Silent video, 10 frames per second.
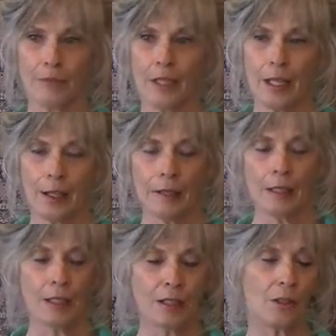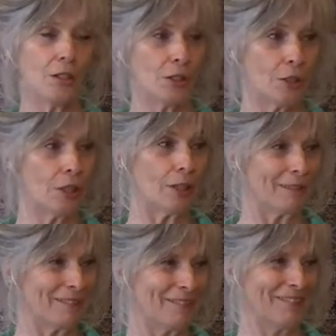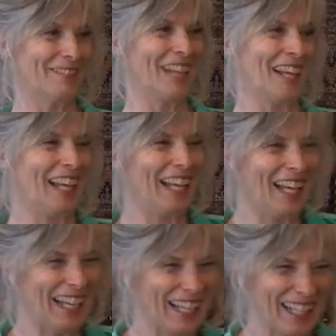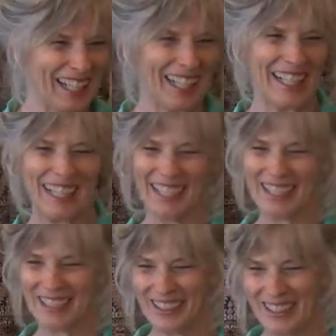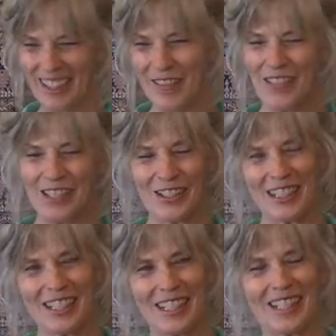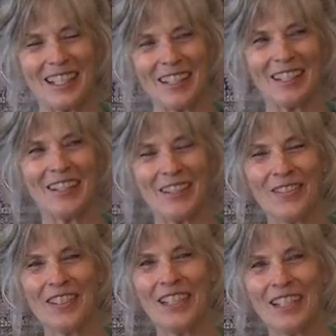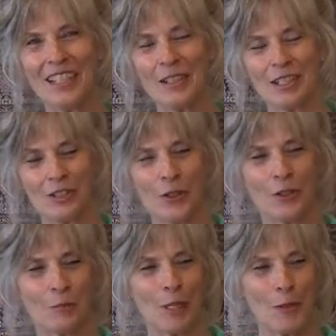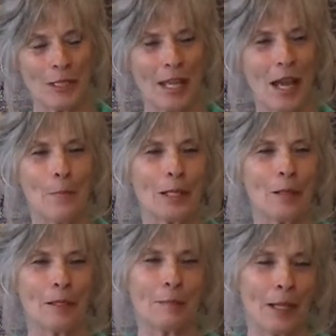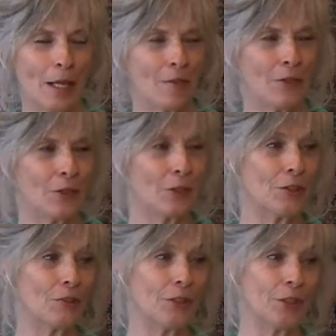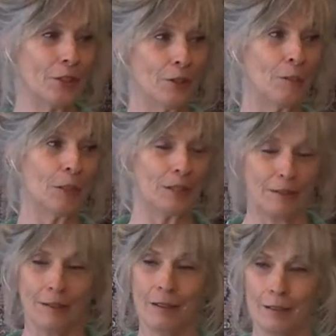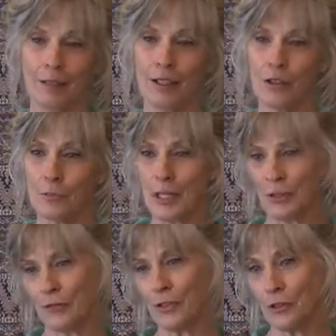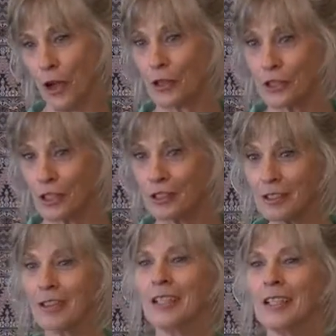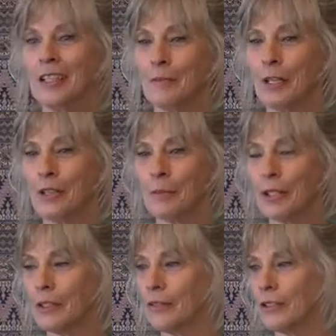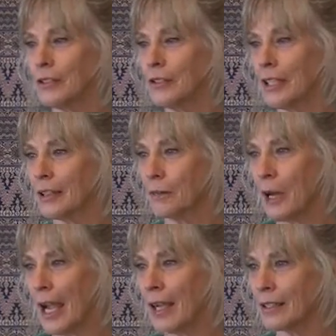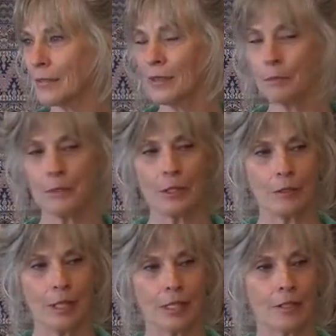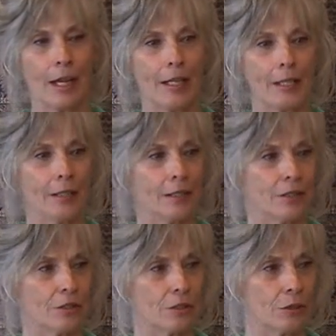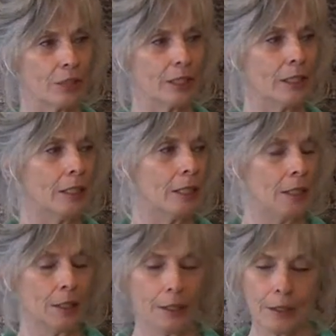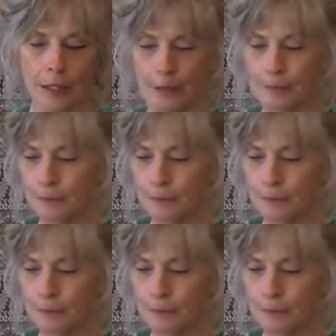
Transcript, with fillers: Okay, so this is good. I mean, it's good in the sense of it shows me what's happening. It may not feel good for you, but you know, it makes you feel nauseous, makes your belly feel like whacked, you know, anxiety kind of stirring. Okay.